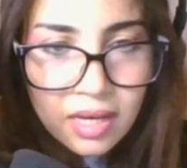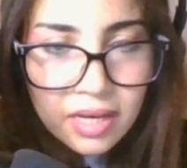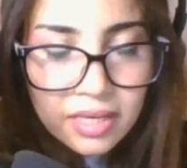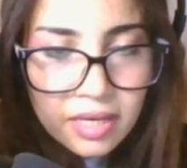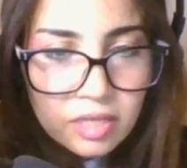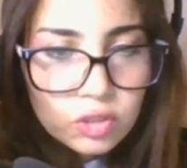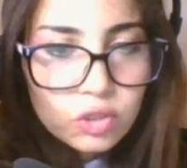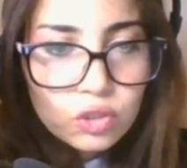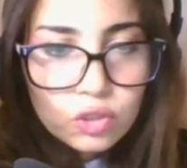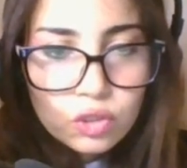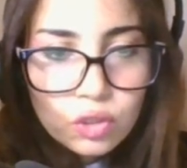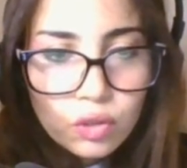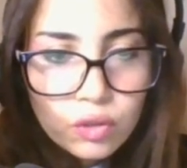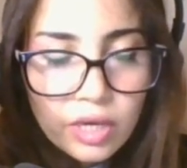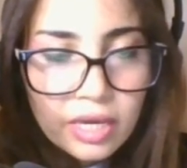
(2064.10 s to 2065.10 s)
Yes,
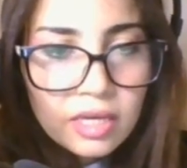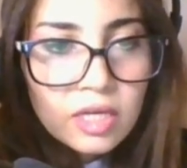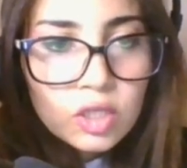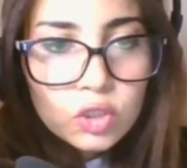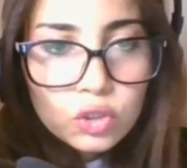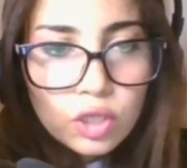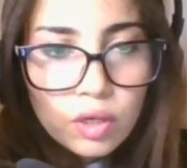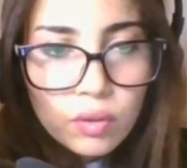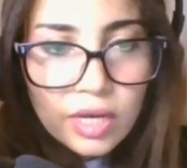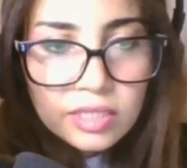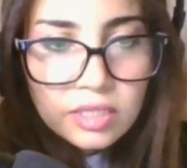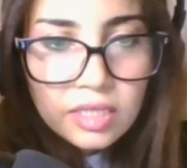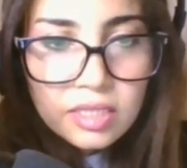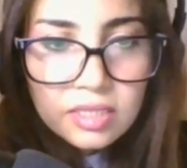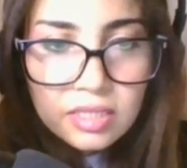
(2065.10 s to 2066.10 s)
okay. So as
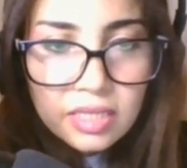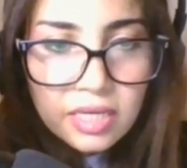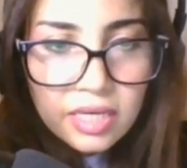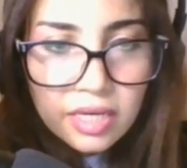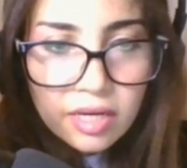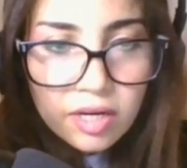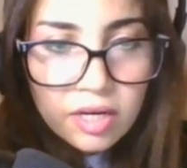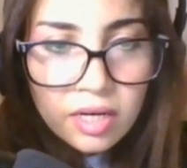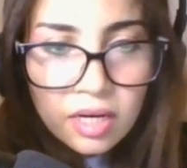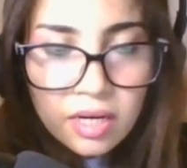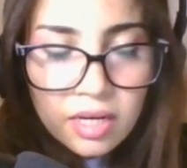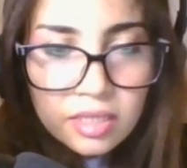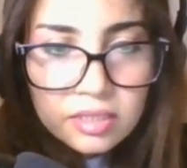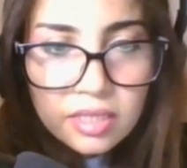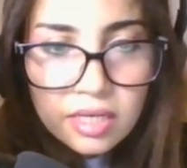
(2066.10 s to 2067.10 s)
you can see here,
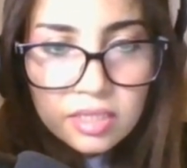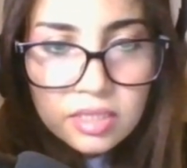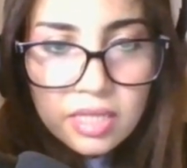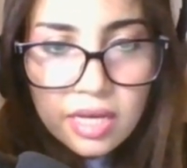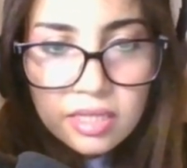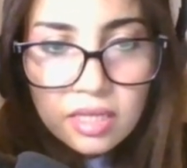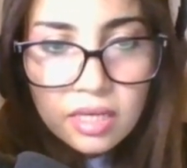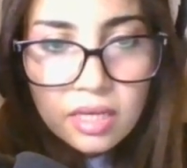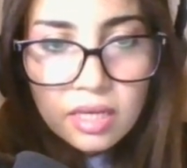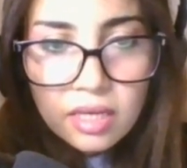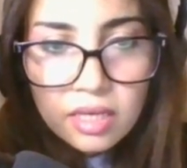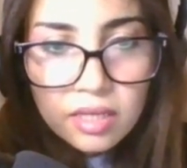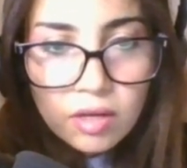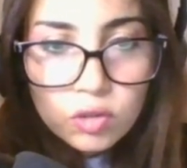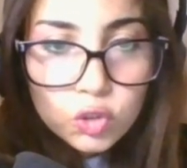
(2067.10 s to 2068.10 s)
it says that
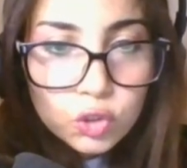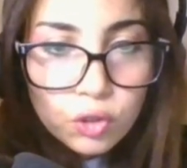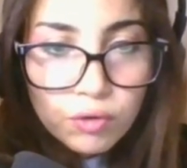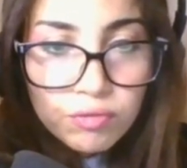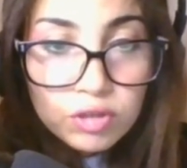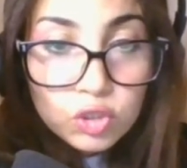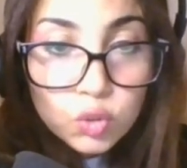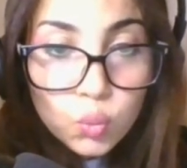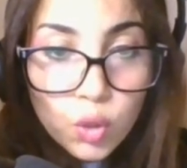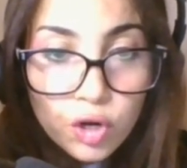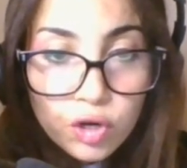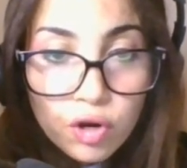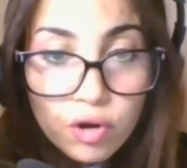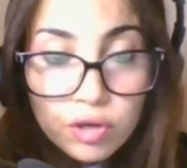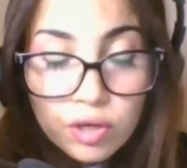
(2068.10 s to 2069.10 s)
in our service
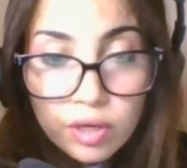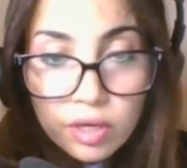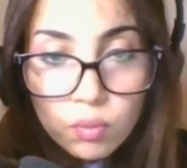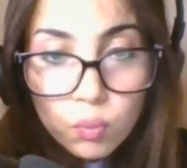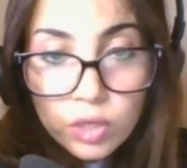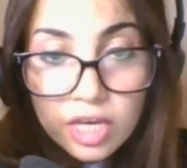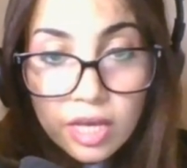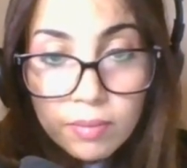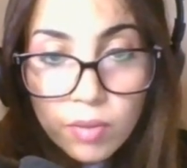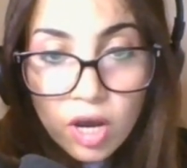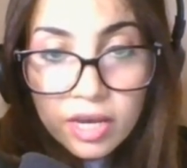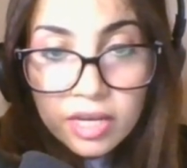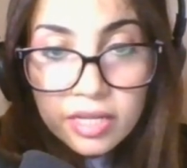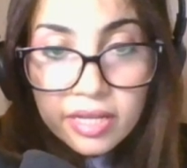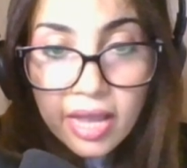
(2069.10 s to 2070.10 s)
worker, we can
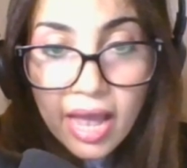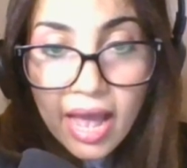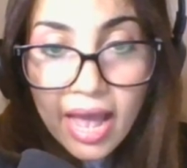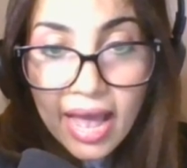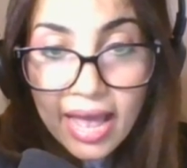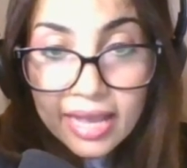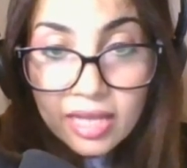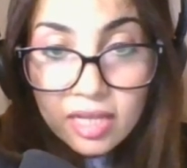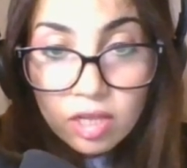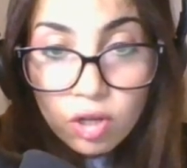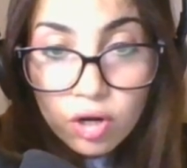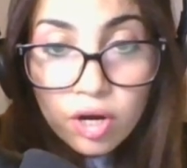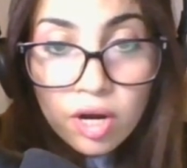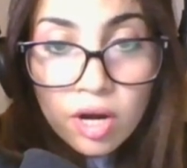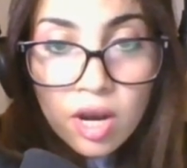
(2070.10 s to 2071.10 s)
bind a
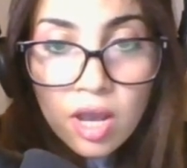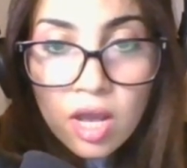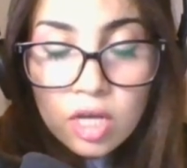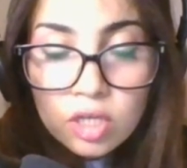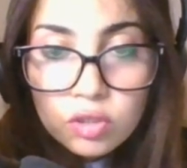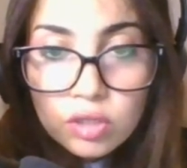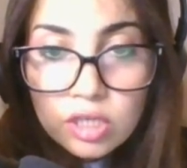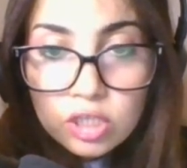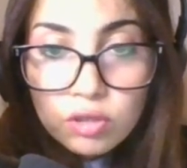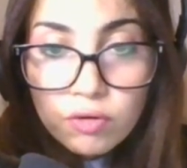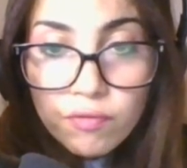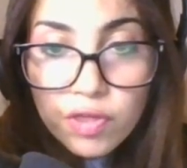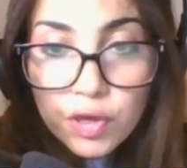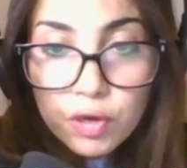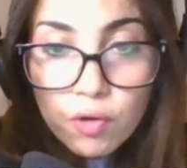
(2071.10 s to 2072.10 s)
handler to each
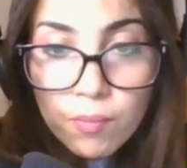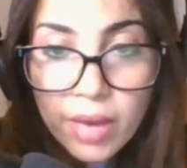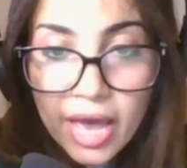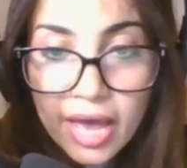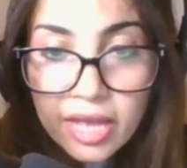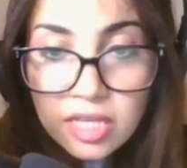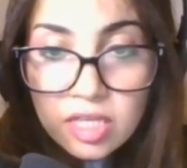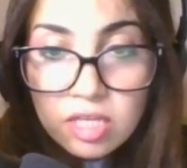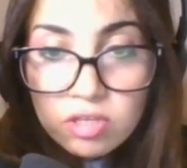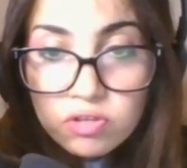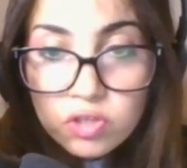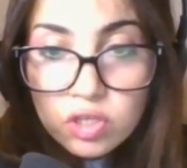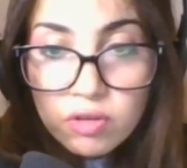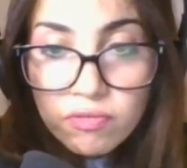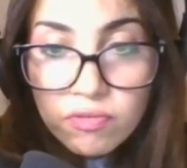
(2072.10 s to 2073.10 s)
of the
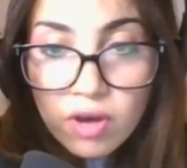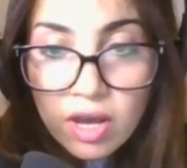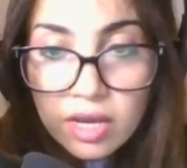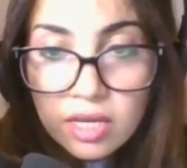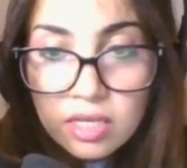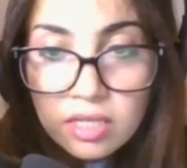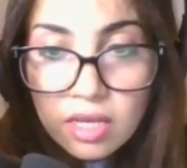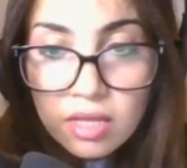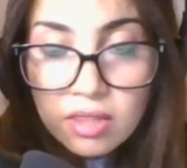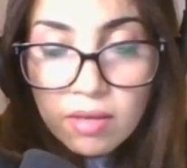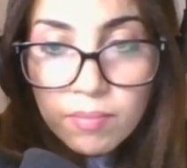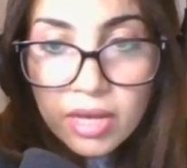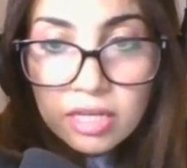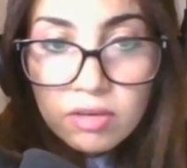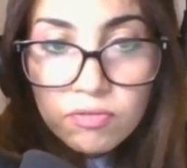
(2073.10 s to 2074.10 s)
commands defined in the
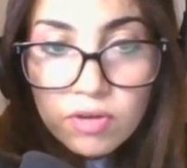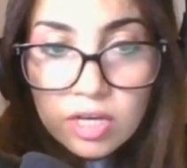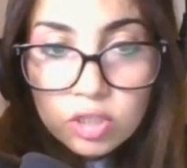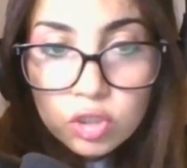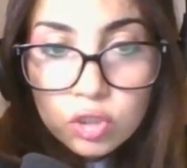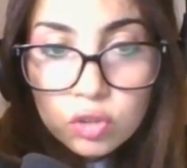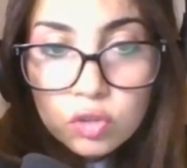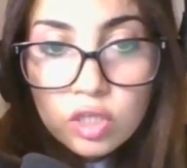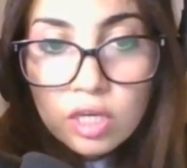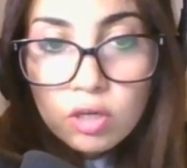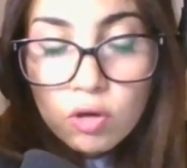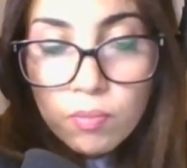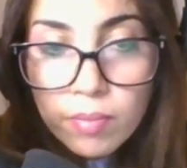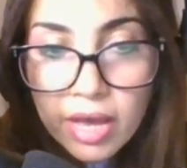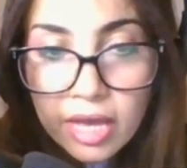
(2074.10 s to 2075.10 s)
manifest using
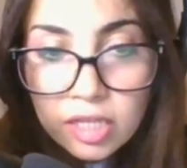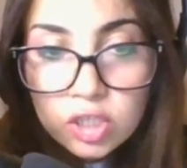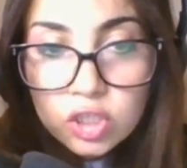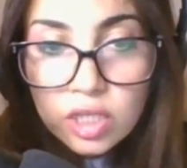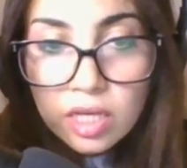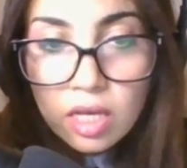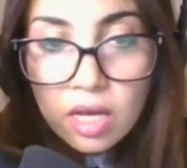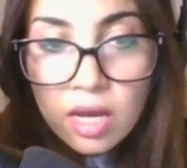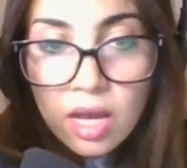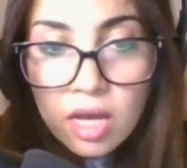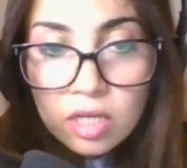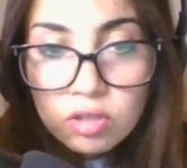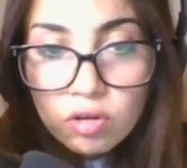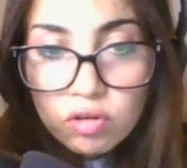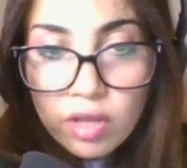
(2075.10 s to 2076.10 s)

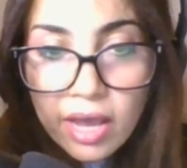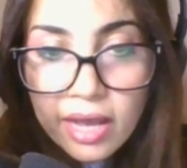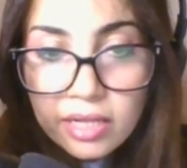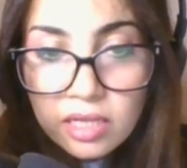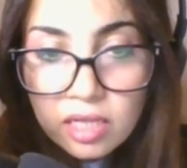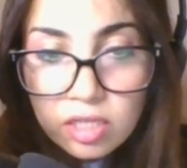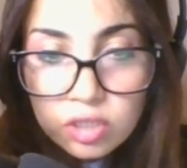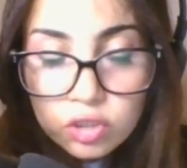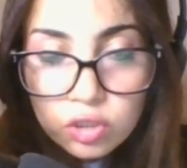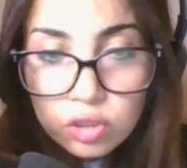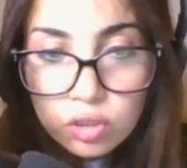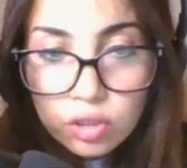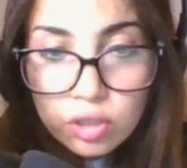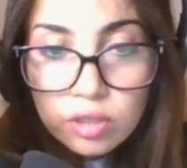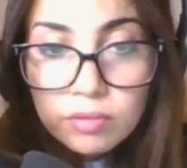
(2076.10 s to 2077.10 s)

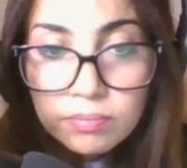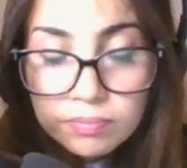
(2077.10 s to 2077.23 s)
commands.addListener.